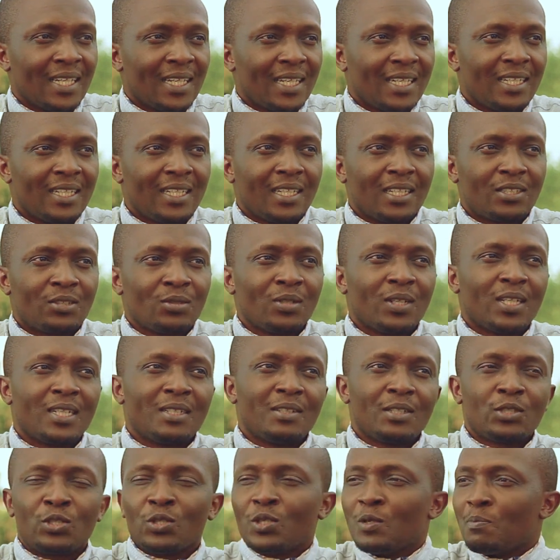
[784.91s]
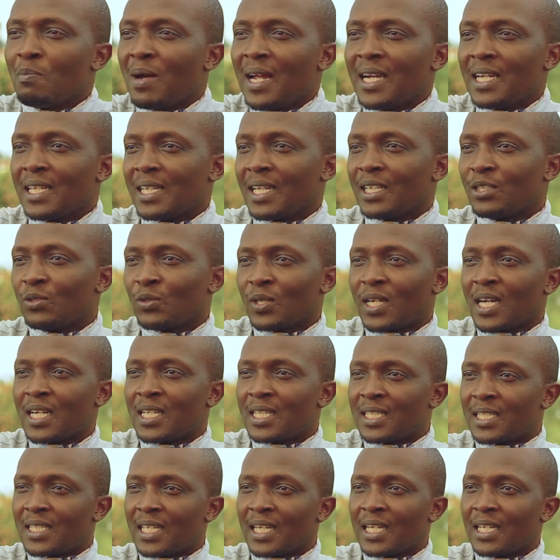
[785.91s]
it's not money that you can
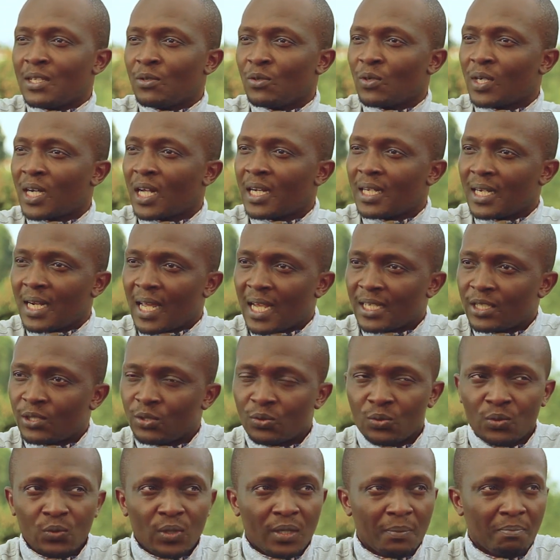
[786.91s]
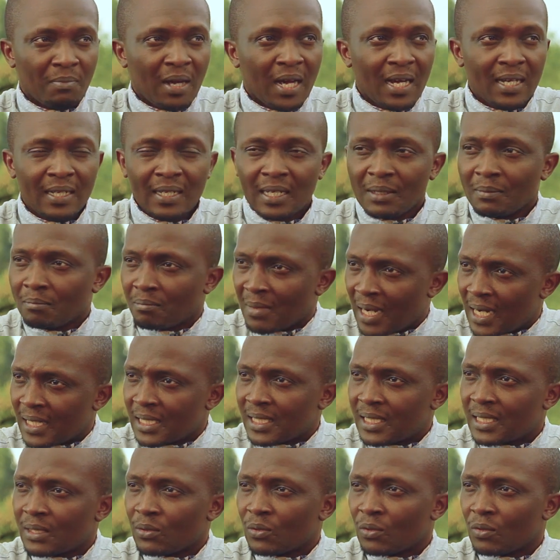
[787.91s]
say, you know, can last you a
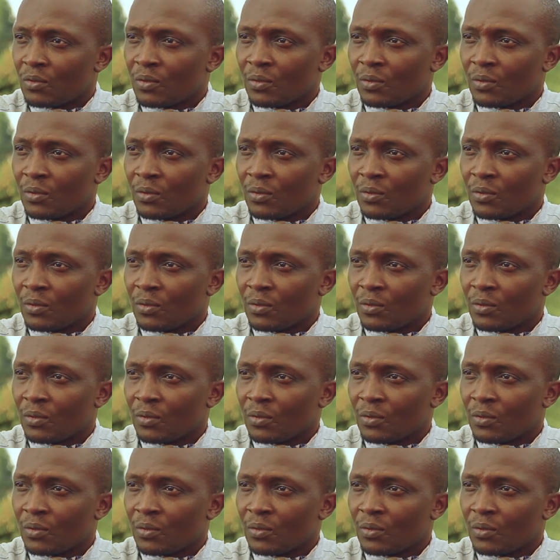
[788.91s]
month or